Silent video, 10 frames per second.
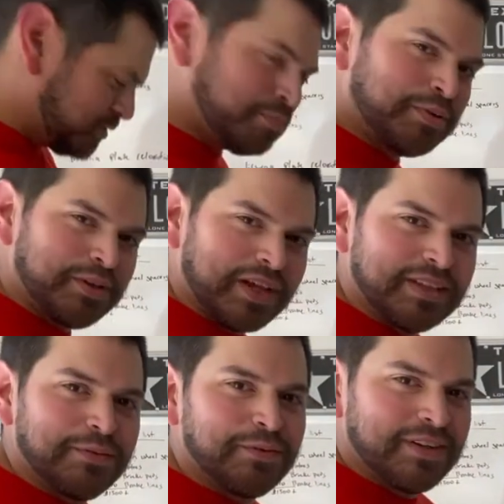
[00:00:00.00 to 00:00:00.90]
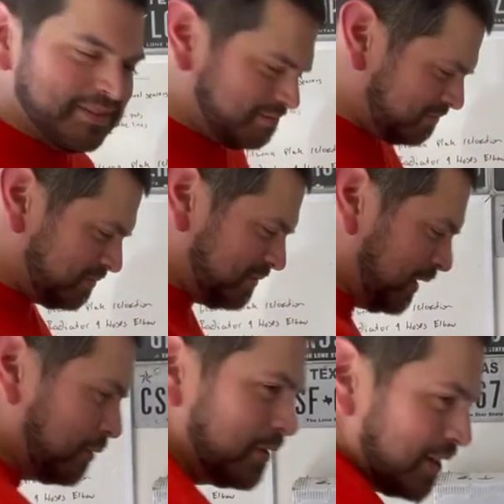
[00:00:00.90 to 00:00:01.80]
put like a different, I
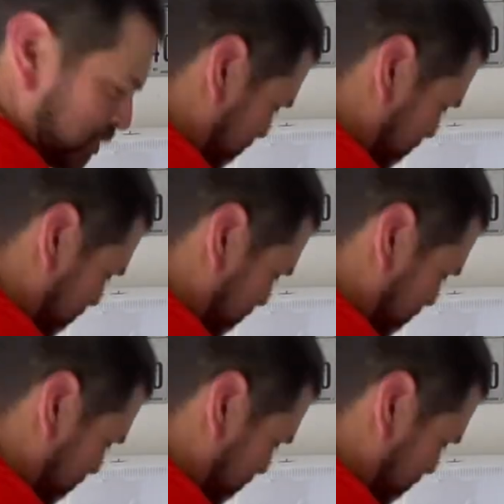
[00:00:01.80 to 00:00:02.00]
don't know, initial